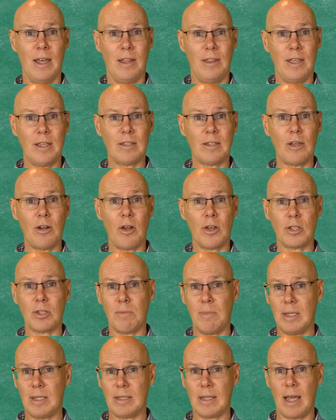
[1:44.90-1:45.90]
this can also
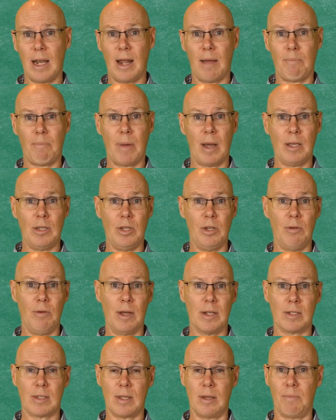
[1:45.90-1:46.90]
be set up by you
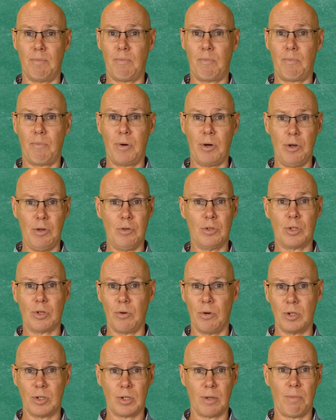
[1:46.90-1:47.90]
as the producer
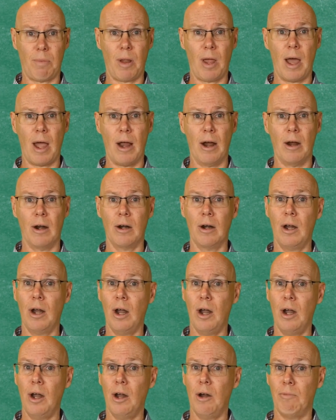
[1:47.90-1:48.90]
or supplier.
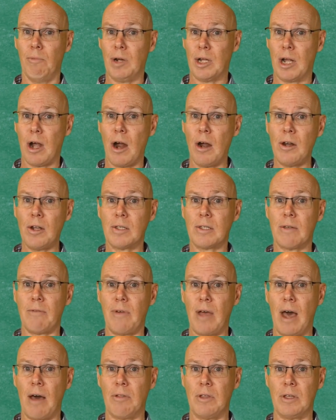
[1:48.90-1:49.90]
Regardless
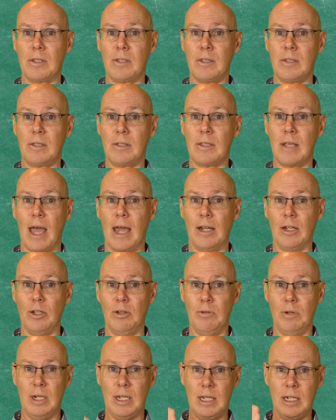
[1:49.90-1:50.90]
of how this is set,
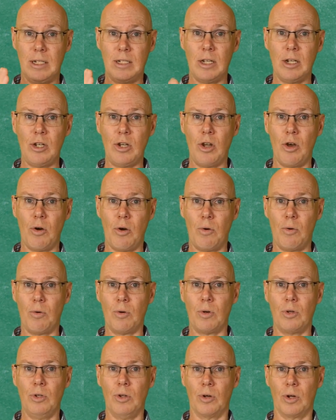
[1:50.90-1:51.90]
you need to
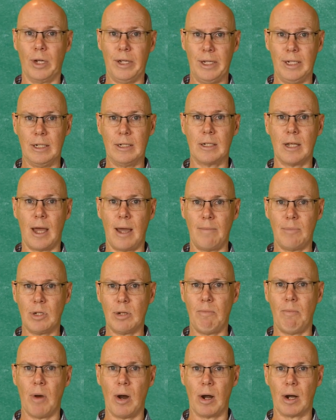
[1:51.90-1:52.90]
know your lead time
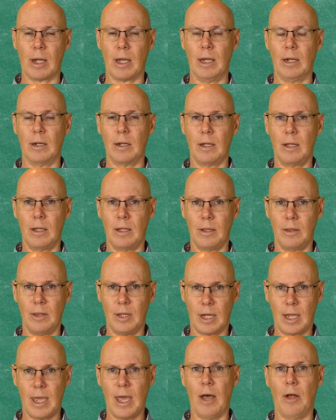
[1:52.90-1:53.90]
to market,
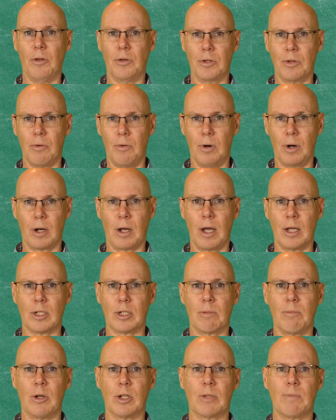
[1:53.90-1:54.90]
the CELT, or
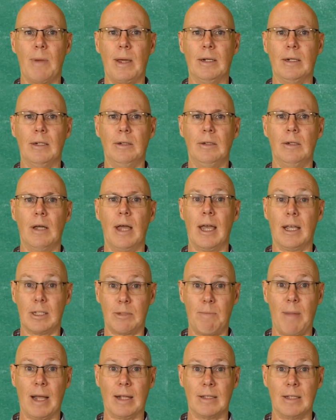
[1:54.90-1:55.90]
customer
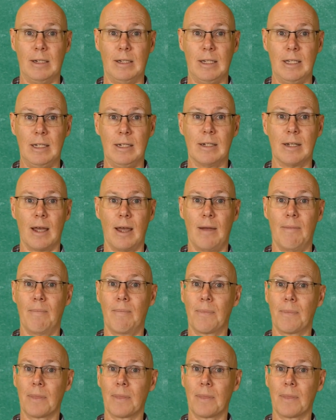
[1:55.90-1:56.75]
expected lead time.